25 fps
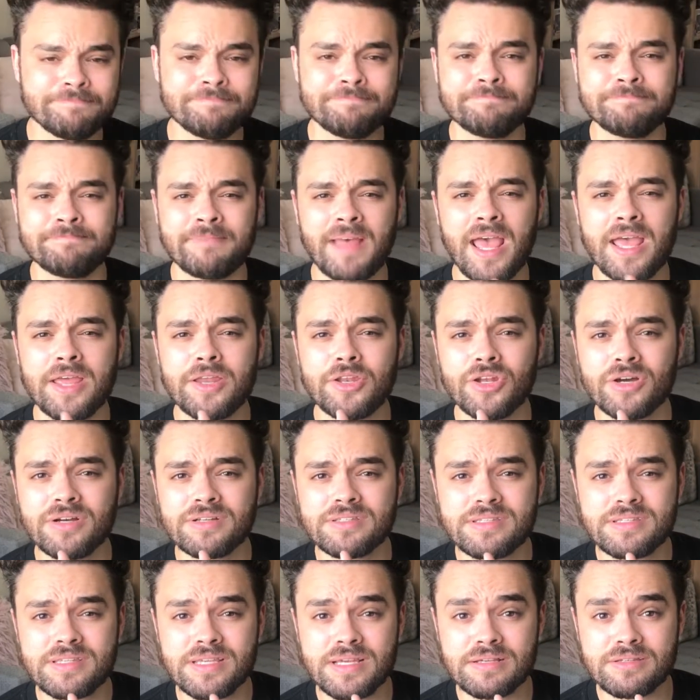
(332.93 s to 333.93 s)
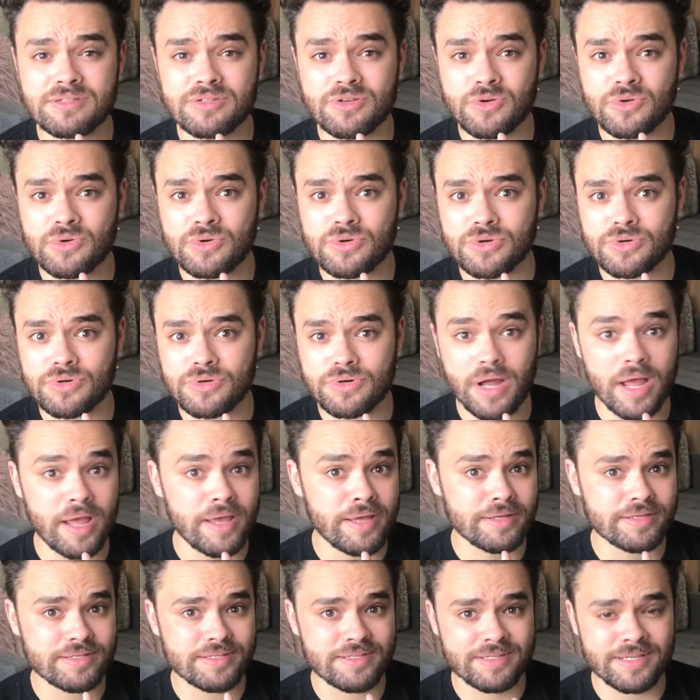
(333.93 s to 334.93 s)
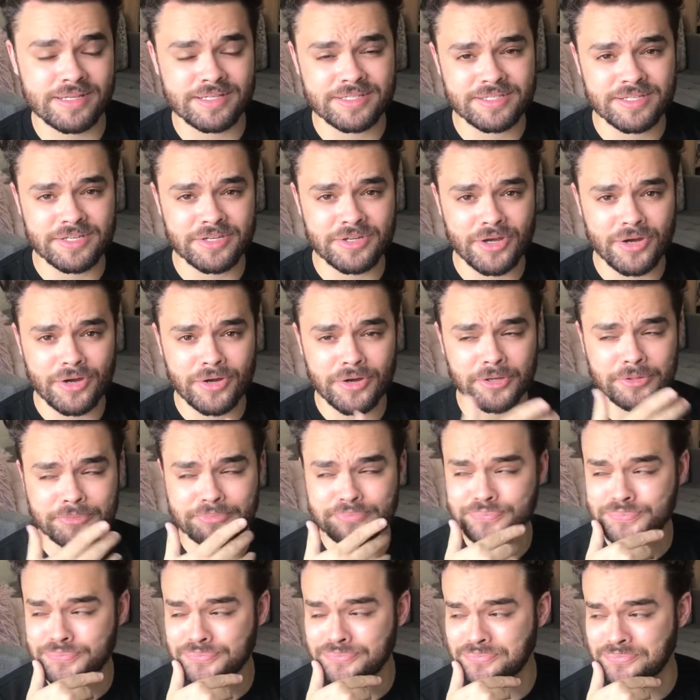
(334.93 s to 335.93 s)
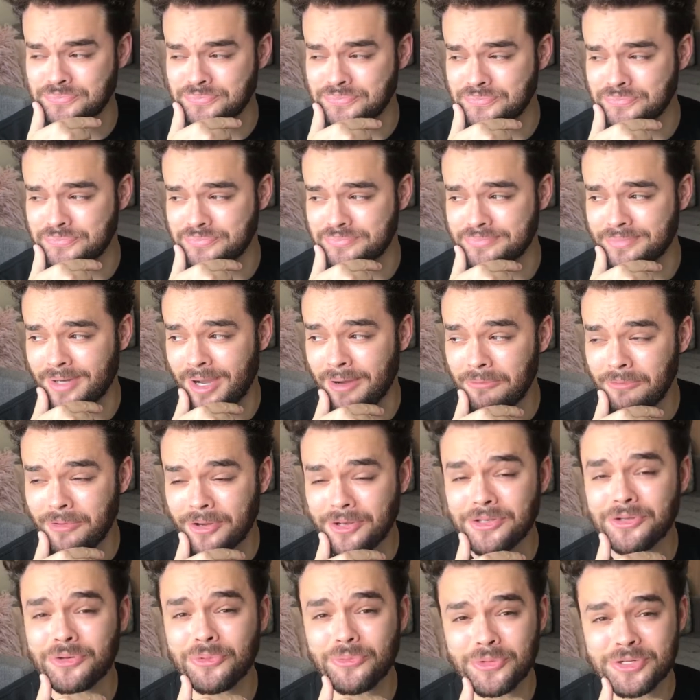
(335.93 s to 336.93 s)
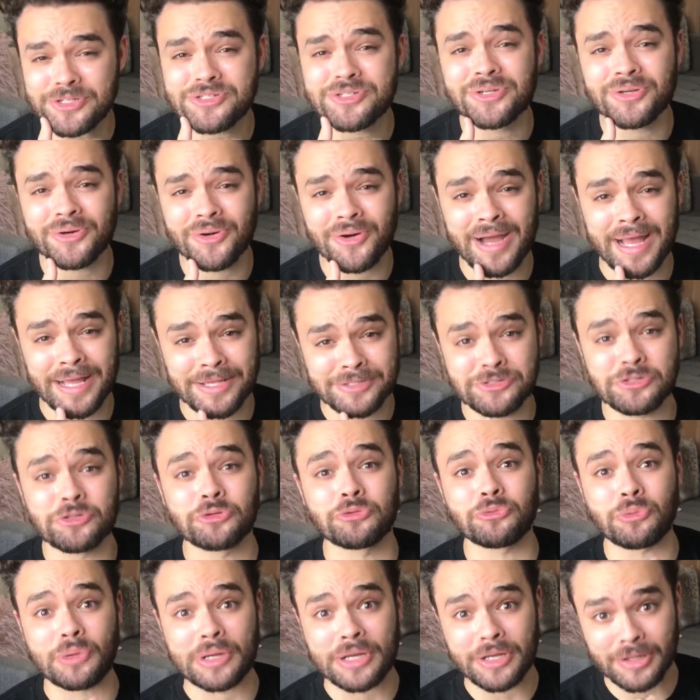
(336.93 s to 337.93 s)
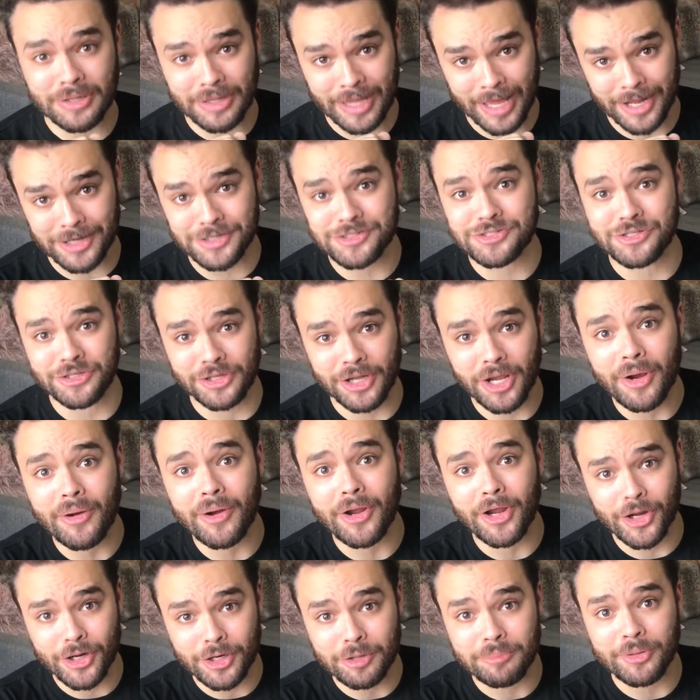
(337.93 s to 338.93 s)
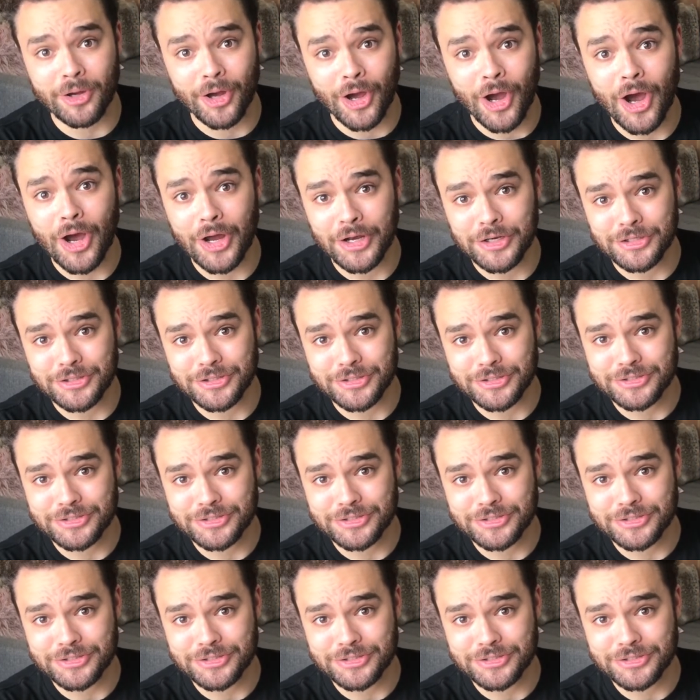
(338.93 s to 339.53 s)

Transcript: Hmm, 896 or 869? Hmm, I wonder which door has the real action going on behind